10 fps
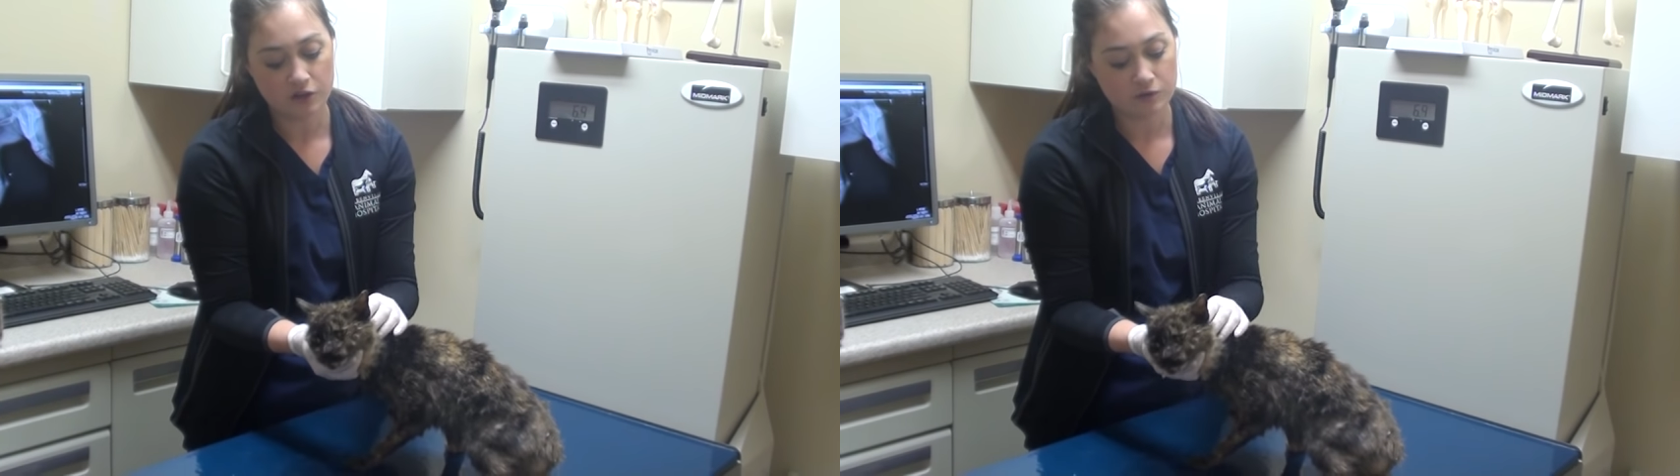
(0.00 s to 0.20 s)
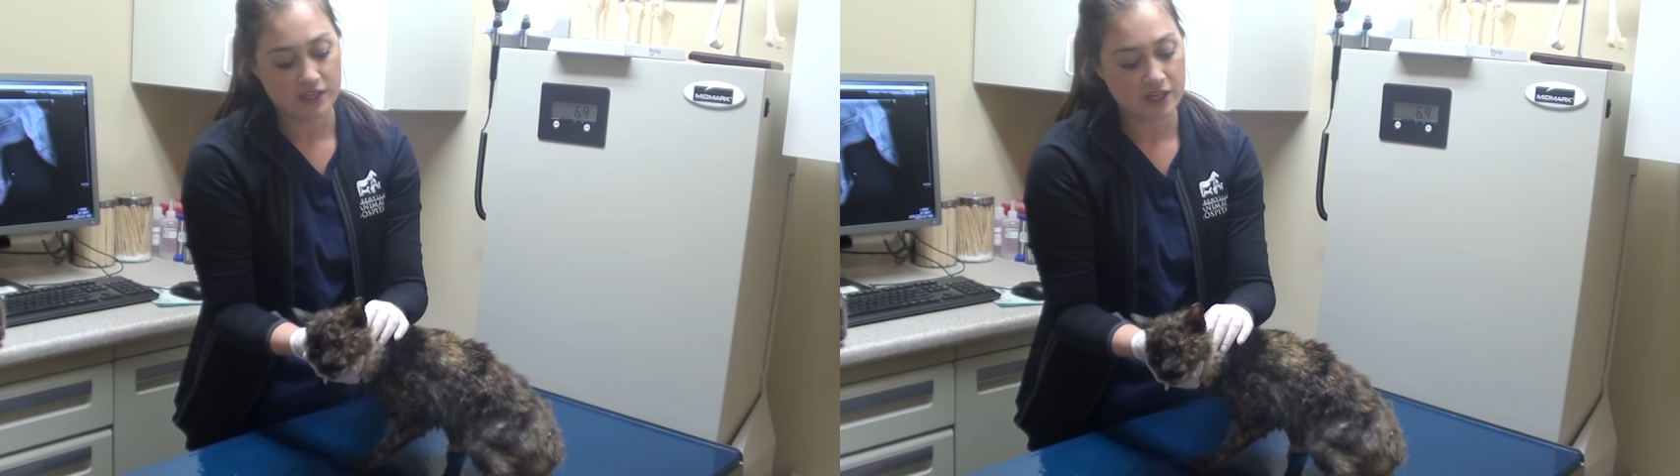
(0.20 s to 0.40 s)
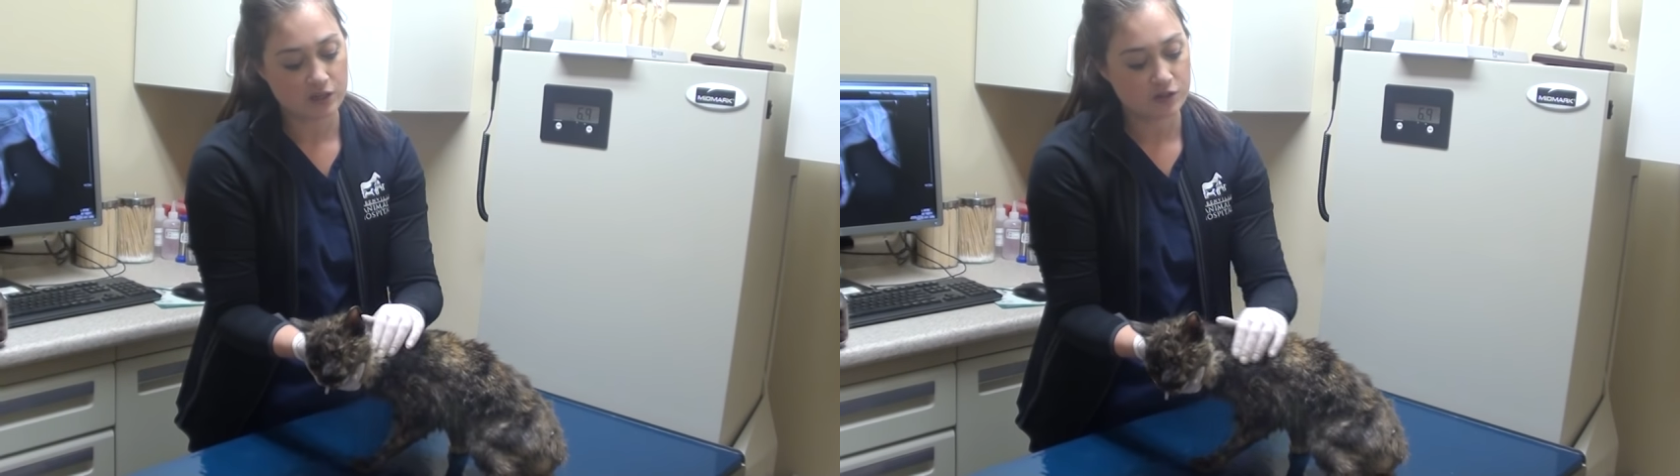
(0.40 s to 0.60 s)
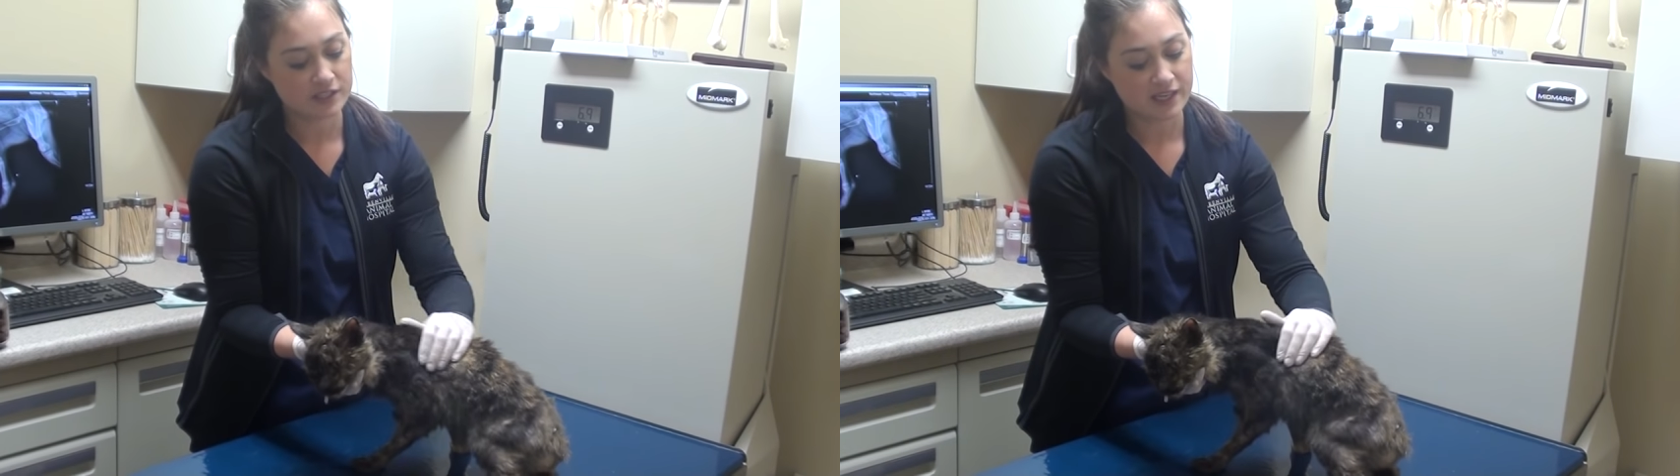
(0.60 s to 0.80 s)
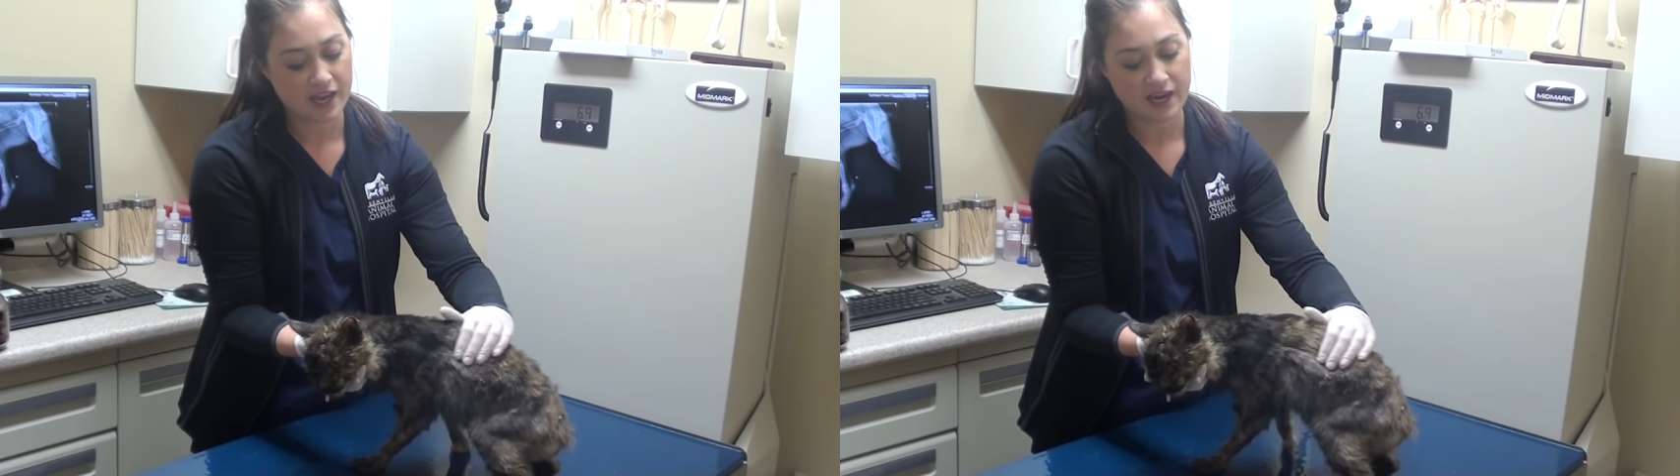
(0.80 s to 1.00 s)

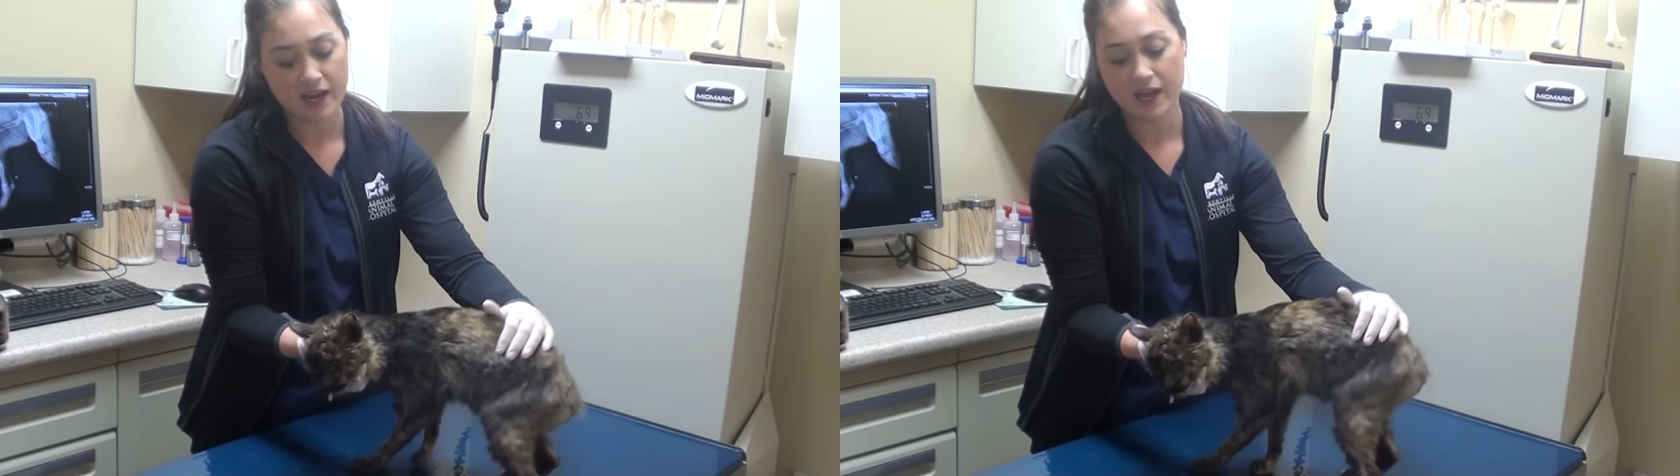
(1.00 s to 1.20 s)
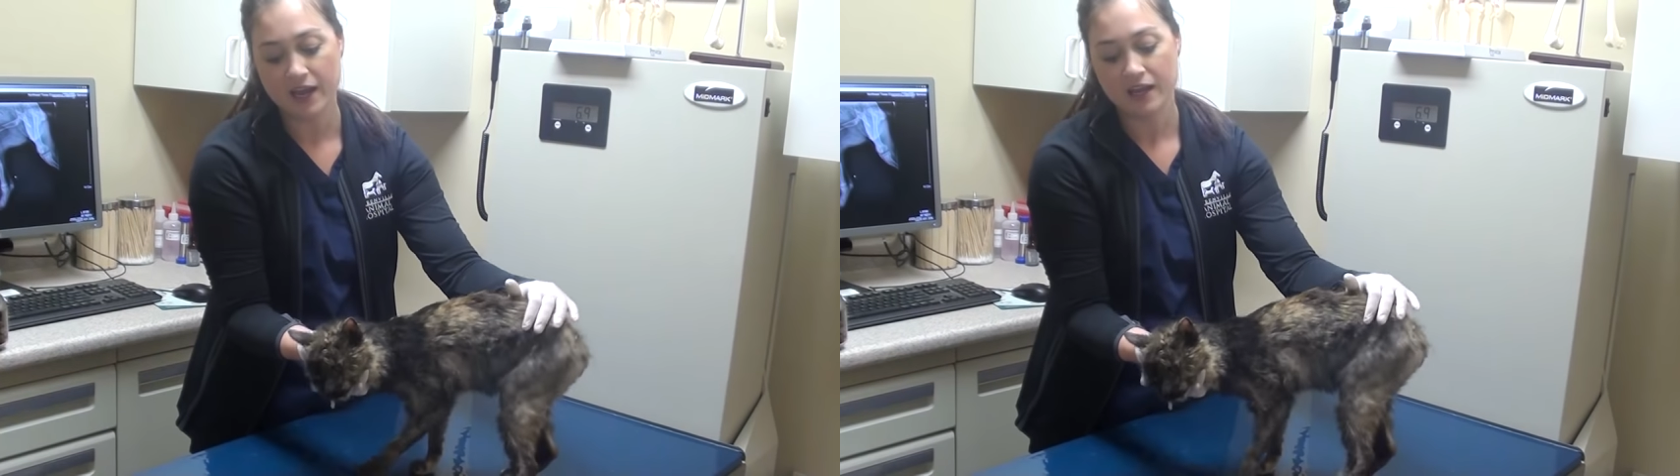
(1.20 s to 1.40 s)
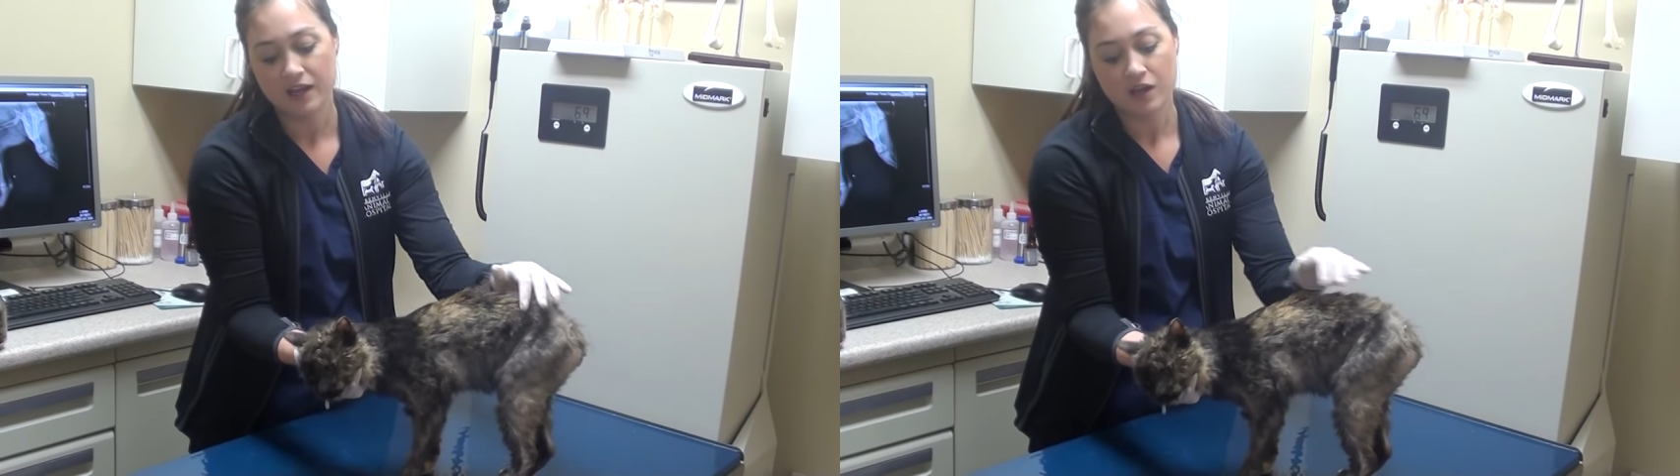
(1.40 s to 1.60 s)
notedrase cat eye,